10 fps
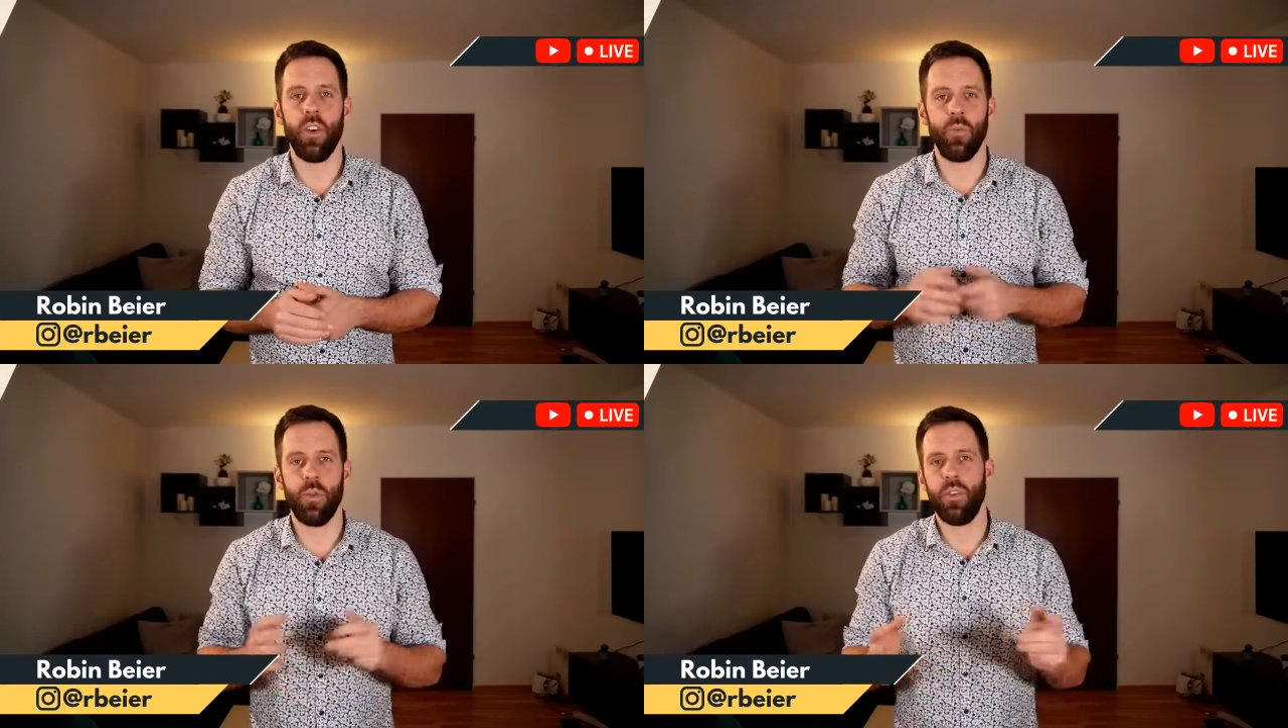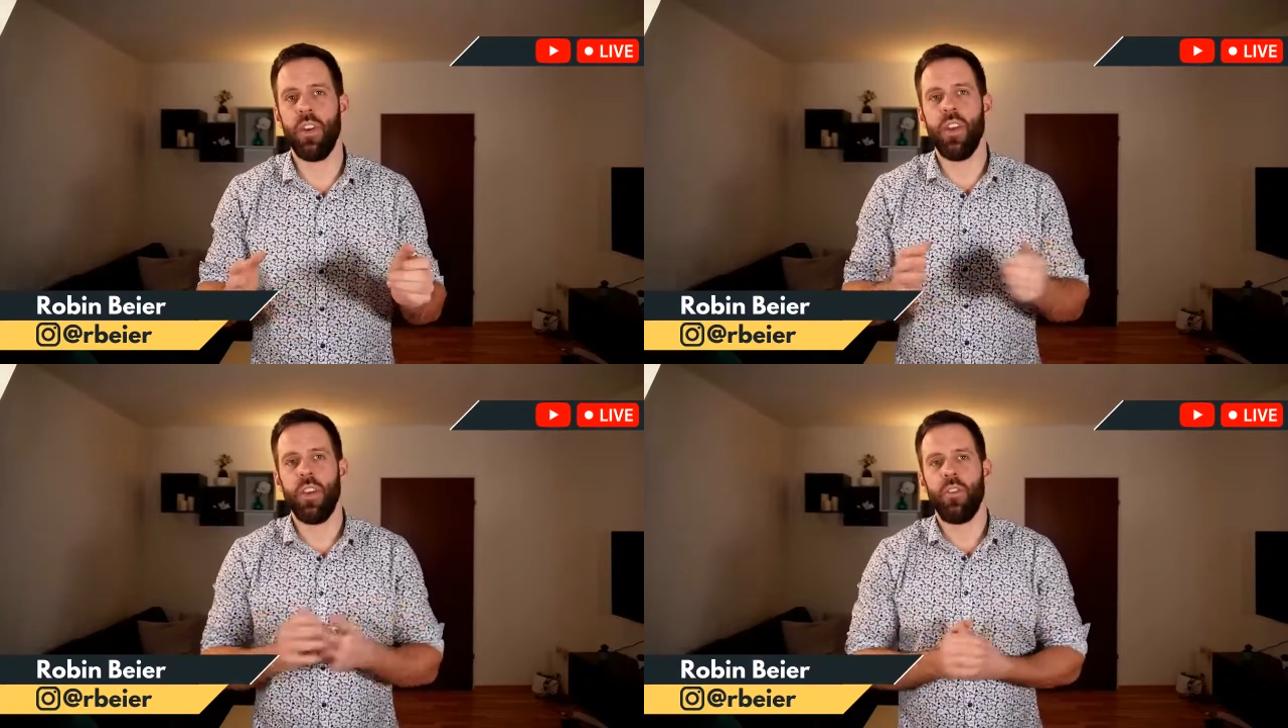It would
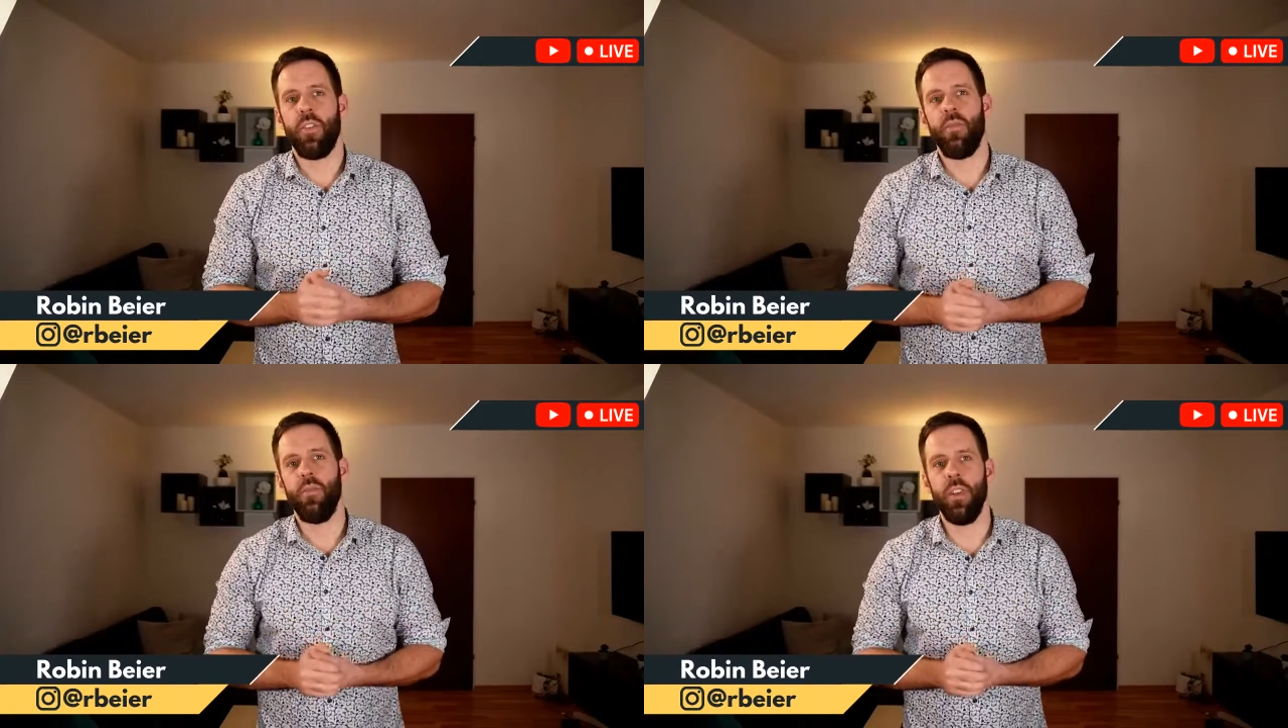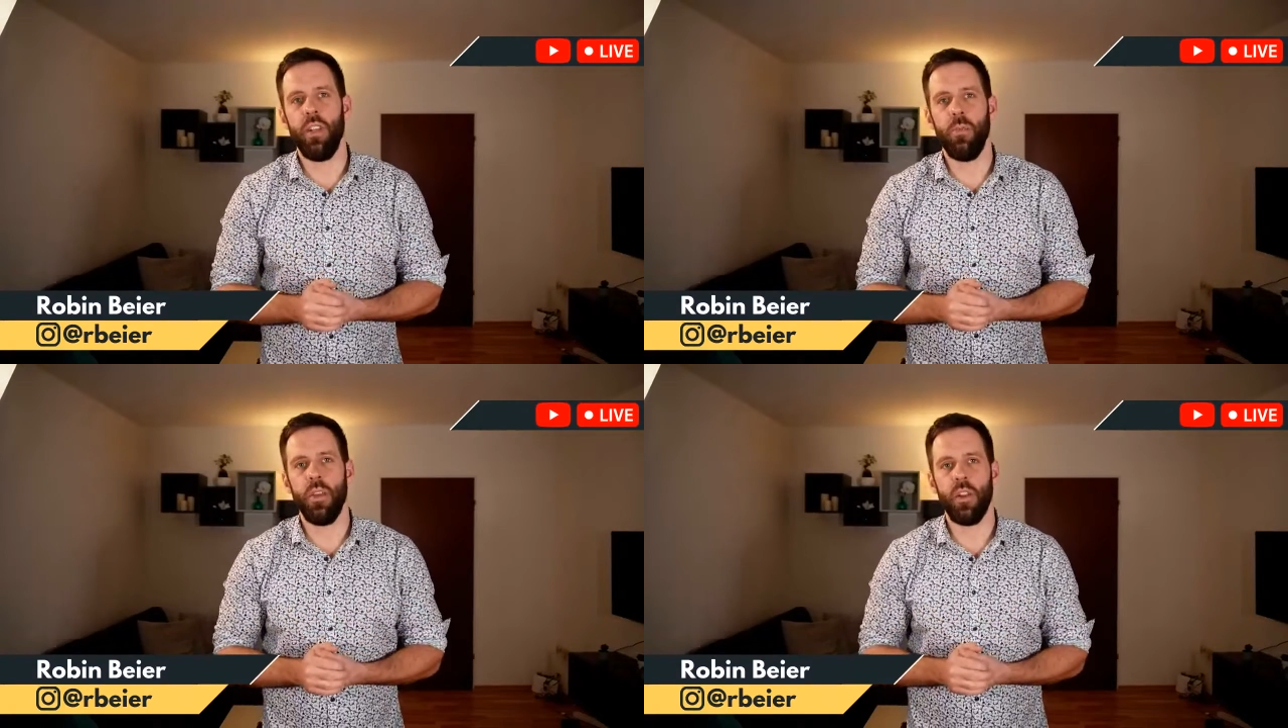
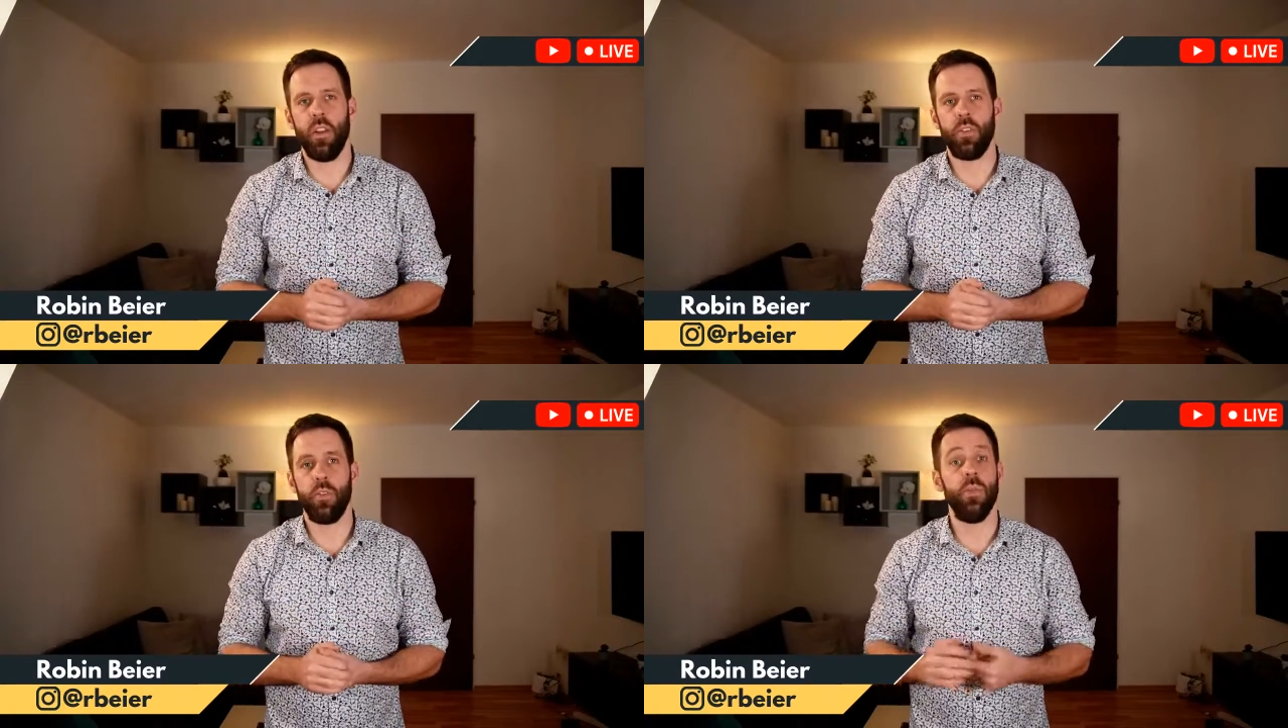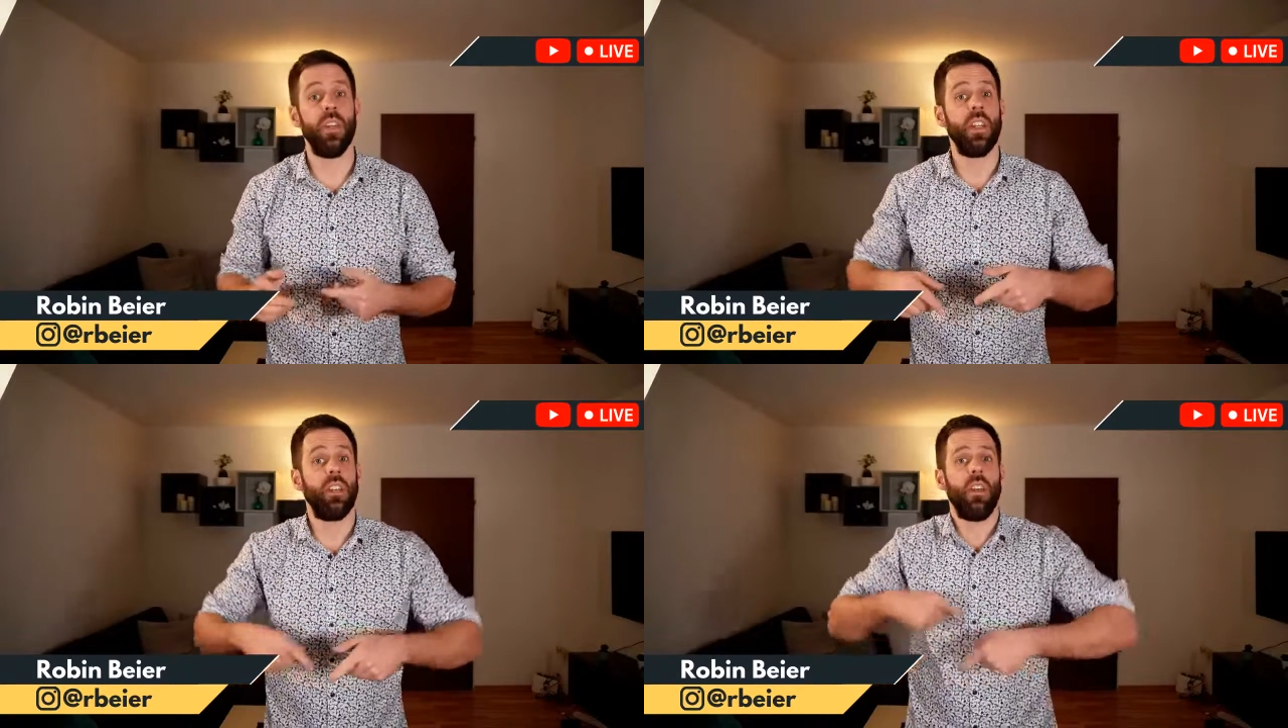really mean a lot to me, and